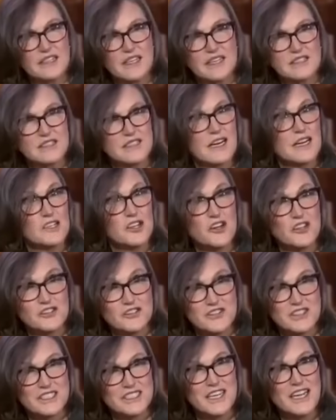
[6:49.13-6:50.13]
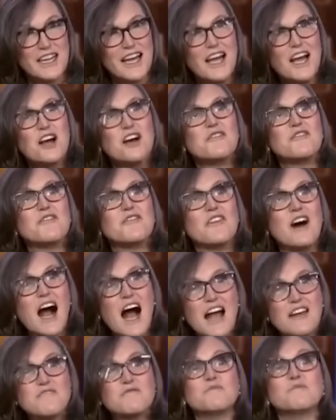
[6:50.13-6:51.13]
like that. It had hundreds.
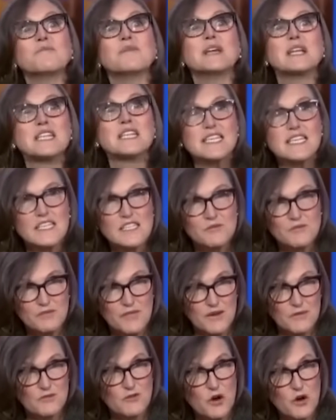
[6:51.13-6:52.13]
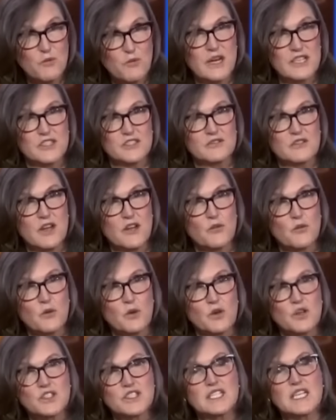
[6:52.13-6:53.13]
5 million robots around the
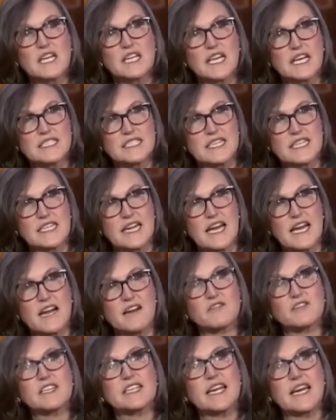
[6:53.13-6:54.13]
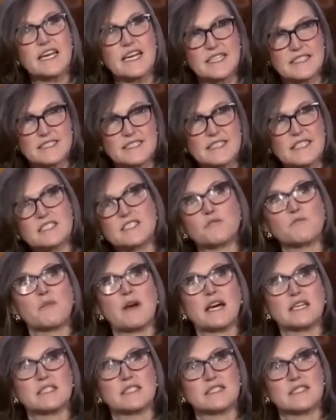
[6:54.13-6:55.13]
world collect data every day and send it
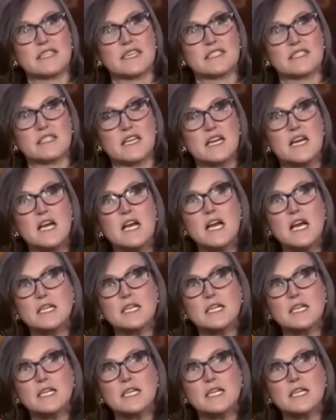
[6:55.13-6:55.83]
back to Tesla.